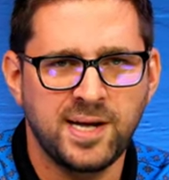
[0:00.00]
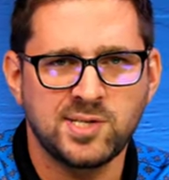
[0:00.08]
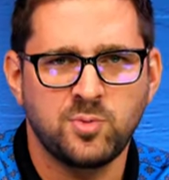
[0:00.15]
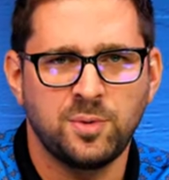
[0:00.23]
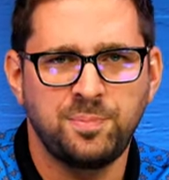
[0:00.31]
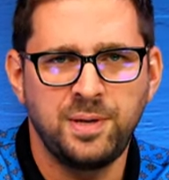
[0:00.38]

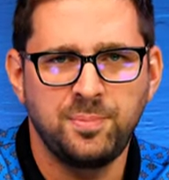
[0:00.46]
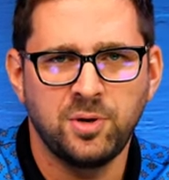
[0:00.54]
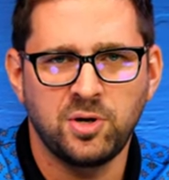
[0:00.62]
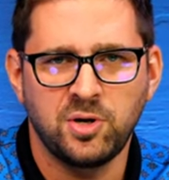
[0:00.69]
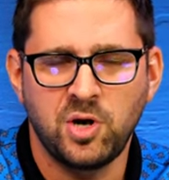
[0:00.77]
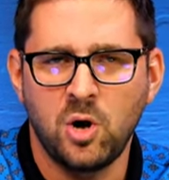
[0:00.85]
where people
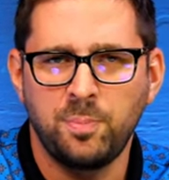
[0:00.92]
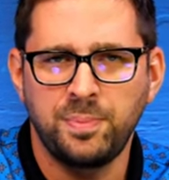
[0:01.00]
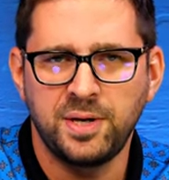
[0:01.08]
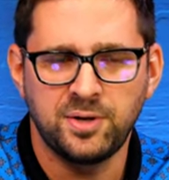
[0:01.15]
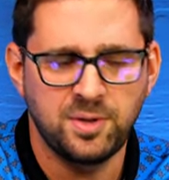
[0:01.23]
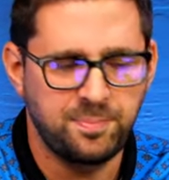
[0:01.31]
can go
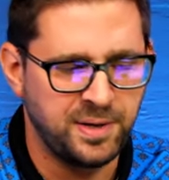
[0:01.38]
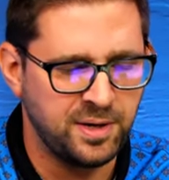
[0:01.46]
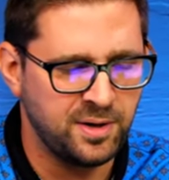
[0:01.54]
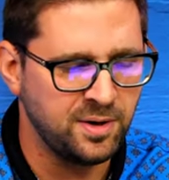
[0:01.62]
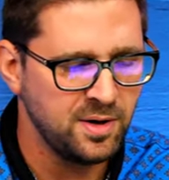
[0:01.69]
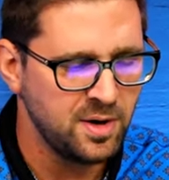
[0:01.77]

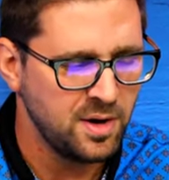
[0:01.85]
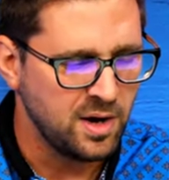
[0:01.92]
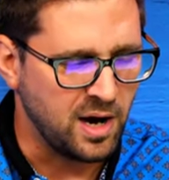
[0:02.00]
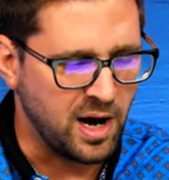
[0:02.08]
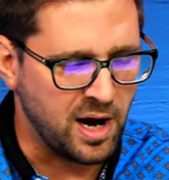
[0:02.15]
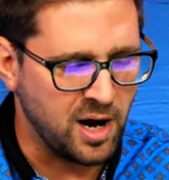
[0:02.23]
peer-to-peer, -peer,
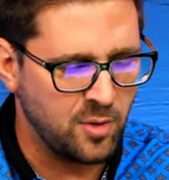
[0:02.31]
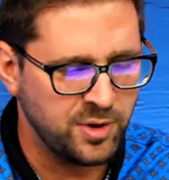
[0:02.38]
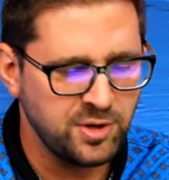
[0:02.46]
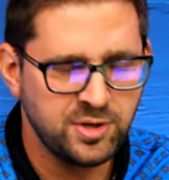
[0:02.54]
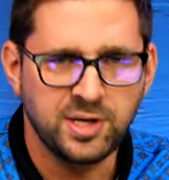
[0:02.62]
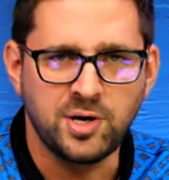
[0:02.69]
uh, where
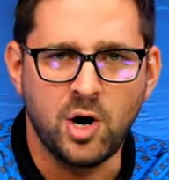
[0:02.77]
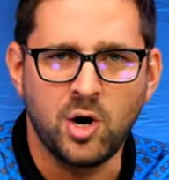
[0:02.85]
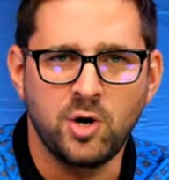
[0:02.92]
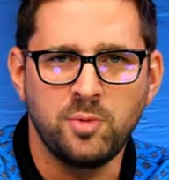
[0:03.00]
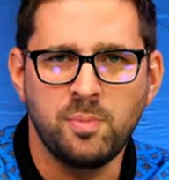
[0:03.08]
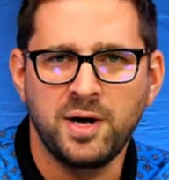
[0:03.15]
you can
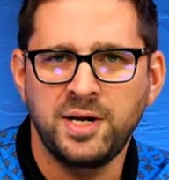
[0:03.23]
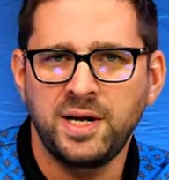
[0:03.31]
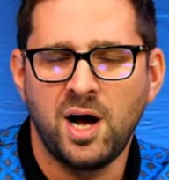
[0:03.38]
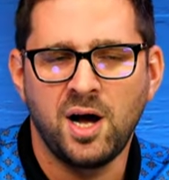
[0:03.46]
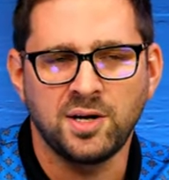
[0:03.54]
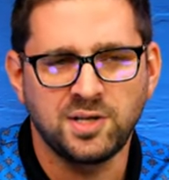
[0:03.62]
earn money
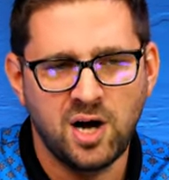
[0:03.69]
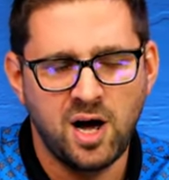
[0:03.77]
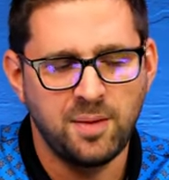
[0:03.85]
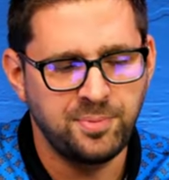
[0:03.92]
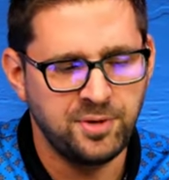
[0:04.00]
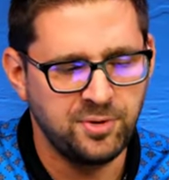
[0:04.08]
on
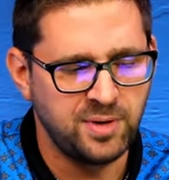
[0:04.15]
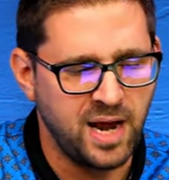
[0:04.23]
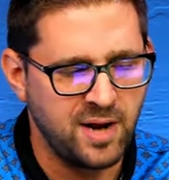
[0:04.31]
compute and